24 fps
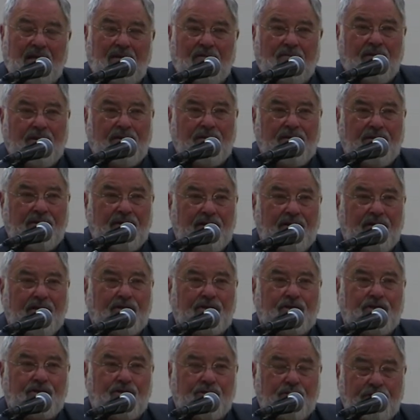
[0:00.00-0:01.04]
whether they're
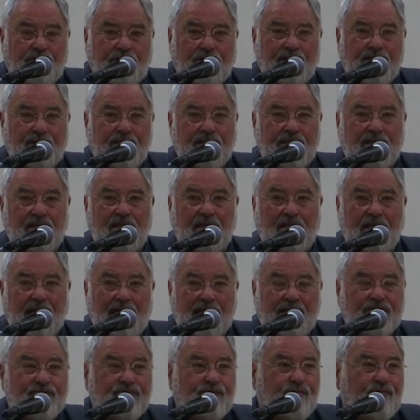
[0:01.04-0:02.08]
churches,
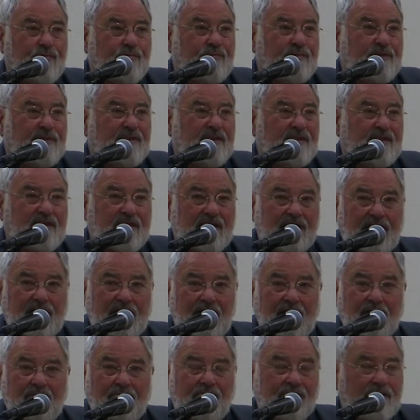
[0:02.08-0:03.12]
classrooms,
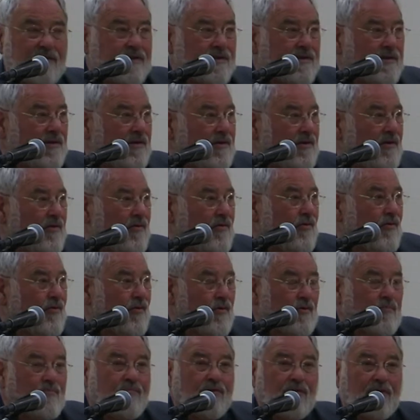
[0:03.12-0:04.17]
teams,
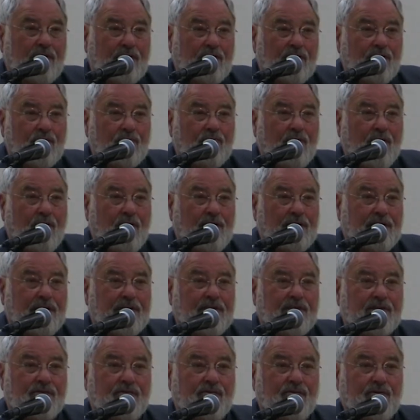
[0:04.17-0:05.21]
or political
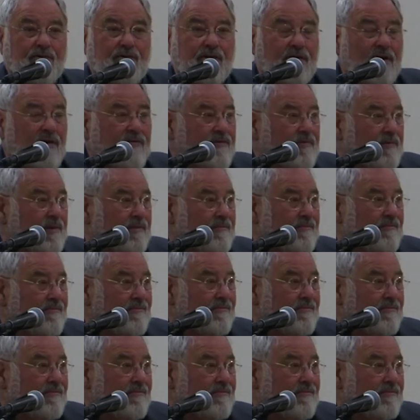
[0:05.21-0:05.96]
parties, or the government.